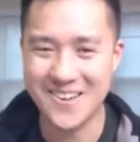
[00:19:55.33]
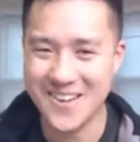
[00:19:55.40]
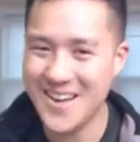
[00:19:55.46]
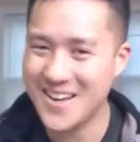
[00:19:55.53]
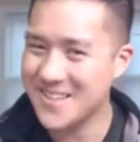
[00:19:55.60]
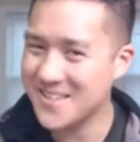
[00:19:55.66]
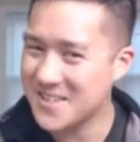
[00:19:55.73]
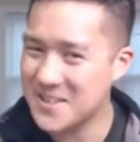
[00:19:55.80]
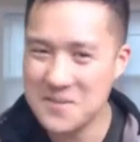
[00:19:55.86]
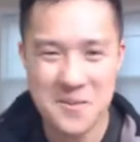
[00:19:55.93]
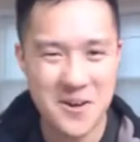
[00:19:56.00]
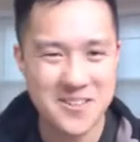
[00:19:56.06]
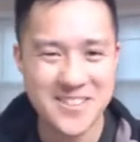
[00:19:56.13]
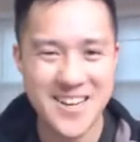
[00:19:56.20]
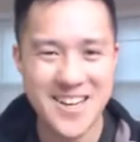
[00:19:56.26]
Yeah, there's a
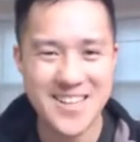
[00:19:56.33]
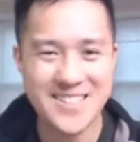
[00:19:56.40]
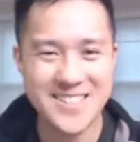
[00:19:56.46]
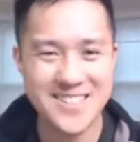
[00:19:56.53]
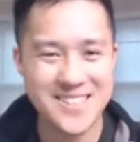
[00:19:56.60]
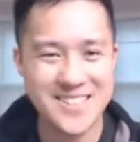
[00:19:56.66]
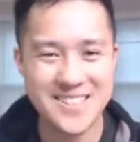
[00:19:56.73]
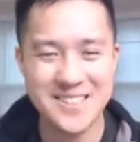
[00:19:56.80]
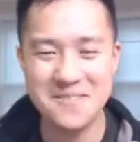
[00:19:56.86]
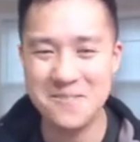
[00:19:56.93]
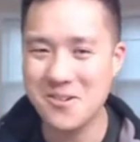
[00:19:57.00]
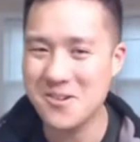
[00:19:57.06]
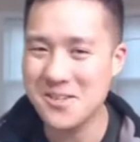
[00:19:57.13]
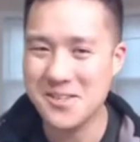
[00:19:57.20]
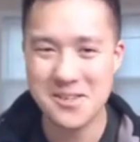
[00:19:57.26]
small chance this the
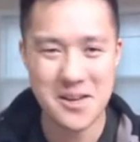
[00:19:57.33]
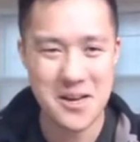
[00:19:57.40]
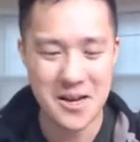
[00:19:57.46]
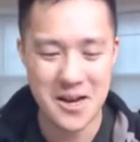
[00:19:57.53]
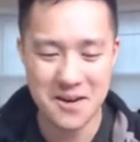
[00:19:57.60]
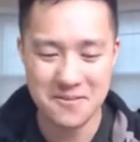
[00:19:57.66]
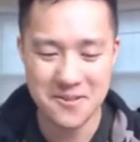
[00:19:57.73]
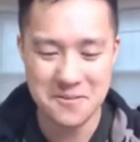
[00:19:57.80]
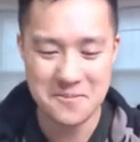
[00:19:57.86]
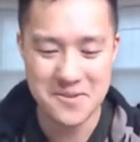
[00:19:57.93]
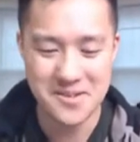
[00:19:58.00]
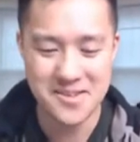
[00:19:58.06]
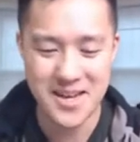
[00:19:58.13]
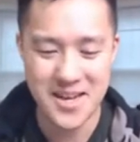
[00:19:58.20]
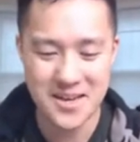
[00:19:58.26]
first uh, envelope you
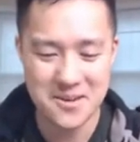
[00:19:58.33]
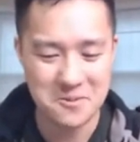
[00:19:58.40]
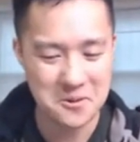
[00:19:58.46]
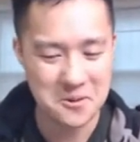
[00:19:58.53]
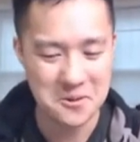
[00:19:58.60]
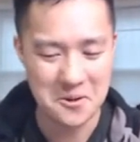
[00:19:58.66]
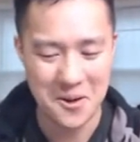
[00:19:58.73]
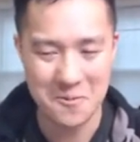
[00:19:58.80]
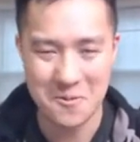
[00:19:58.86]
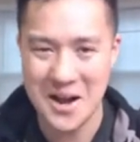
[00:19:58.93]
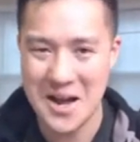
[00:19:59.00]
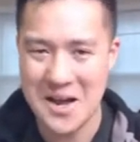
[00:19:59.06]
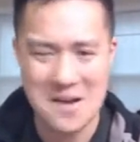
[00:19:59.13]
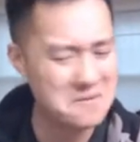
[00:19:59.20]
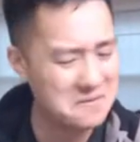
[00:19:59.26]
send will
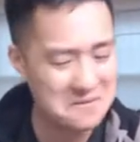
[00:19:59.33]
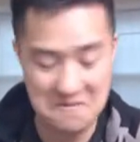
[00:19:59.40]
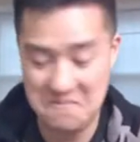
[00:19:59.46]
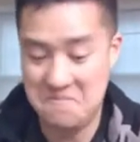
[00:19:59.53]
arrive